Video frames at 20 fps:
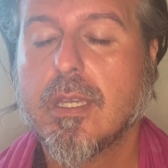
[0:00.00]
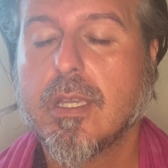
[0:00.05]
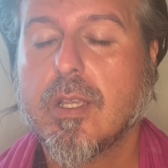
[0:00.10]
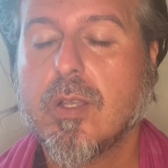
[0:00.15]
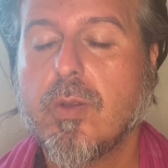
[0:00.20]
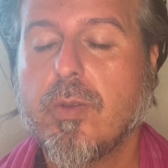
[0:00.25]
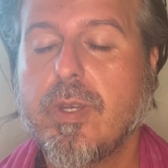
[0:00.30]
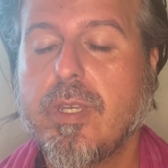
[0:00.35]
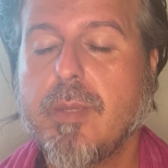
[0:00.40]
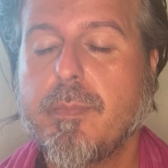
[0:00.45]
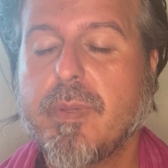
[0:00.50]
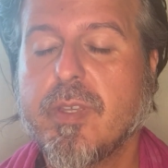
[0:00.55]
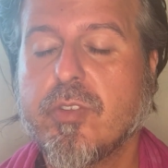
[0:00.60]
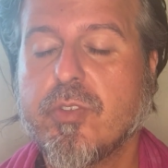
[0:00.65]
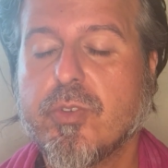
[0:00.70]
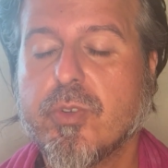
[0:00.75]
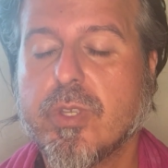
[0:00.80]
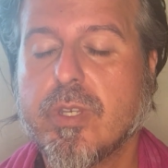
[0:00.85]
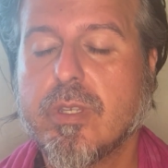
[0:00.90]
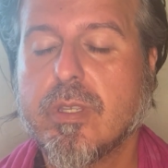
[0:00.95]
Go deep
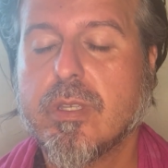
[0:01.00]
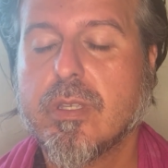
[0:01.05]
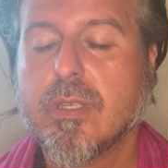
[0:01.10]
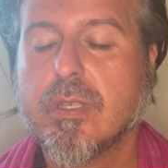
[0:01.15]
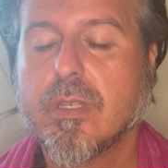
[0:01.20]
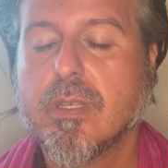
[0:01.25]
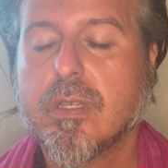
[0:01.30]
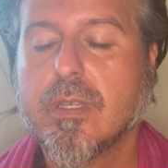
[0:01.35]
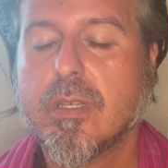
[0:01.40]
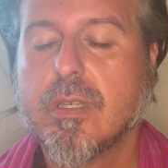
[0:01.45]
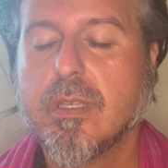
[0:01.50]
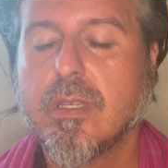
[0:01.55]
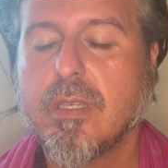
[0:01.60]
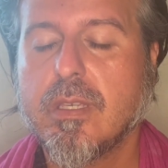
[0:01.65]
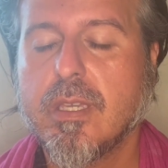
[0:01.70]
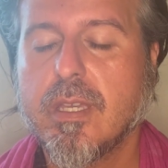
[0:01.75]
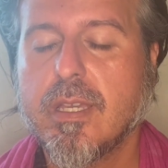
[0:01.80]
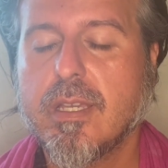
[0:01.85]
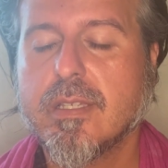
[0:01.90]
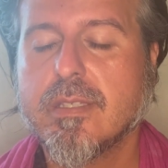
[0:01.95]
into it.
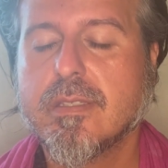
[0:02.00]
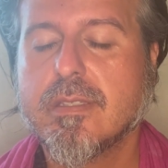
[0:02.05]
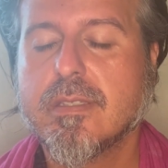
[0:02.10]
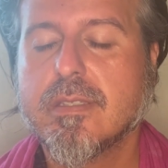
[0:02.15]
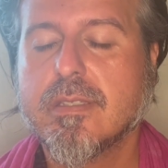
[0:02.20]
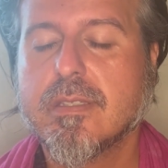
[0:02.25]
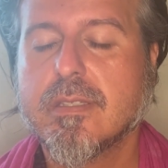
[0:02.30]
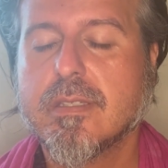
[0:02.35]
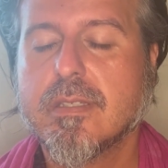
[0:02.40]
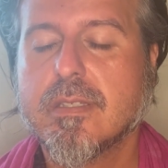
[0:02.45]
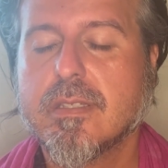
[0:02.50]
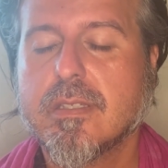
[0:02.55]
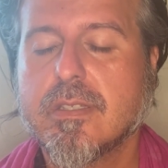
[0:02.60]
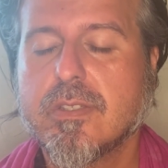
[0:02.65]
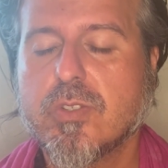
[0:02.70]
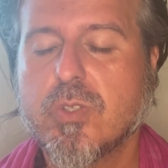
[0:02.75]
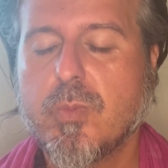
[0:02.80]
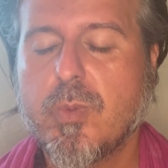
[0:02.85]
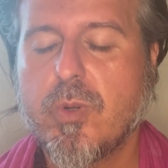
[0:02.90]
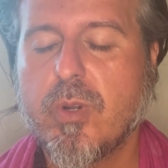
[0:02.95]
Yes,
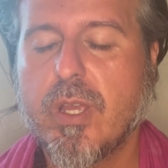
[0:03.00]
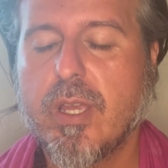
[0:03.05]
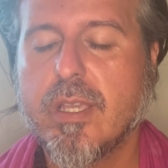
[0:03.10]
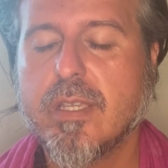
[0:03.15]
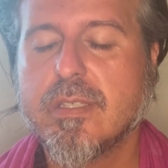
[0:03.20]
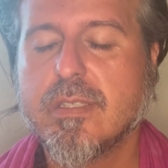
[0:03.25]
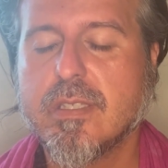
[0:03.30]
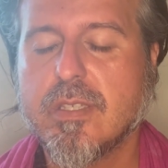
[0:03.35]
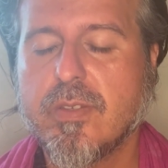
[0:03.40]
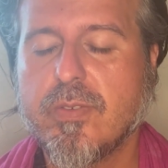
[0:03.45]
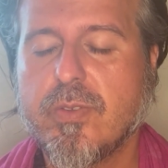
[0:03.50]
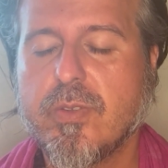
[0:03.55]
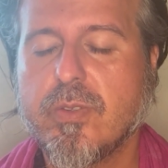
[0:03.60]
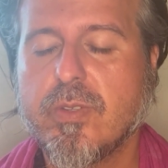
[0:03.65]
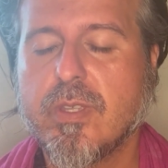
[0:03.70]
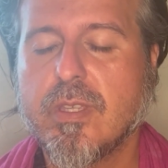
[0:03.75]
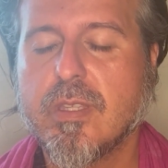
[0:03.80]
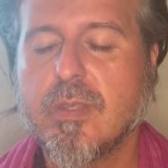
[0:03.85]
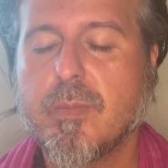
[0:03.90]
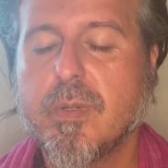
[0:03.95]
summarize if you
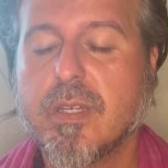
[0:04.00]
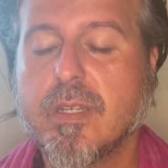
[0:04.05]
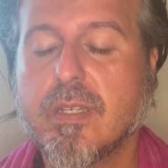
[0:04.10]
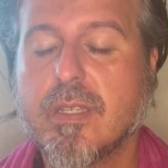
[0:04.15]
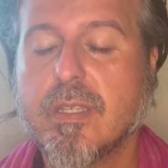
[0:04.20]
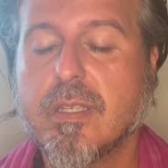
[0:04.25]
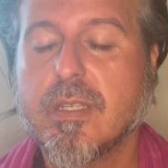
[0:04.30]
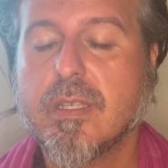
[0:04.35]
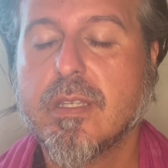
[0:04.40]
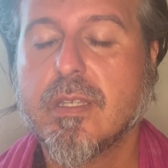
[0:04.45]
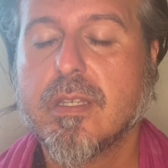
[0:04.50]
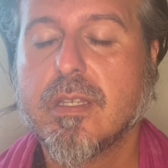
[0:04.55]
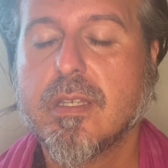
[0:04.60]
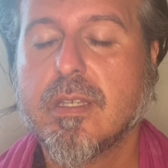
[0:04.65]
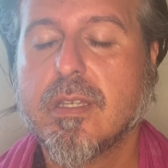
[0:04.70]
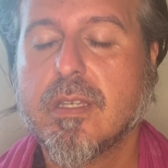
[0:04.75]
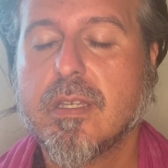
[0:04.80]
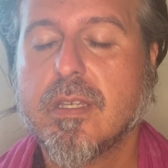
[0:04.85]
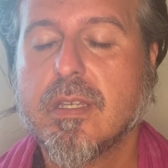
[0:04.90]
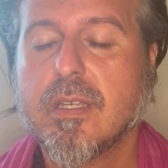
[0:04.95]
need, but
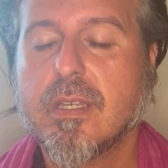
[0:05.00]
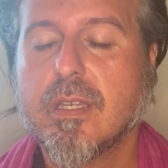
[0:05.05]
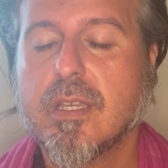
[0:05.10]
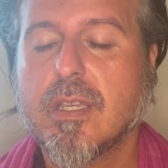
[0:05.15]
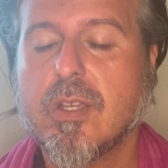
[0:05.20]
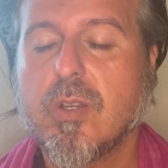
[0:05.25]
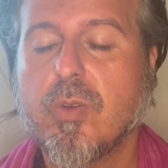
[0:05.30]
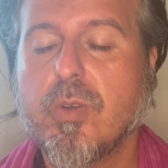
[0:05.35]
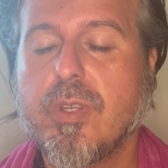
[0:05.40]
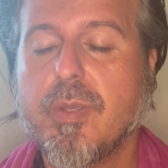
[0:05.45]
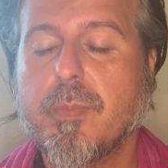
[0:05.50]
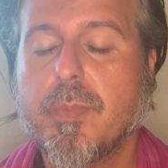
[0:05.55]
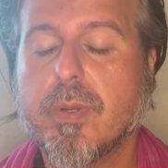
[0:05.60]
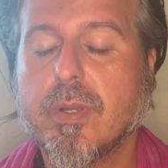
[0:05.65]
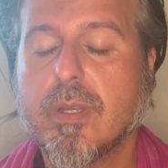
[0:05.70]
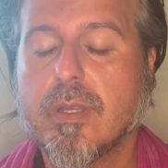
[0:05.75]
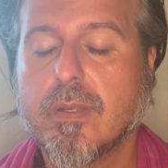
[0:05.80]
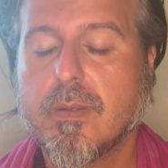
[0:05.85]
go deeper.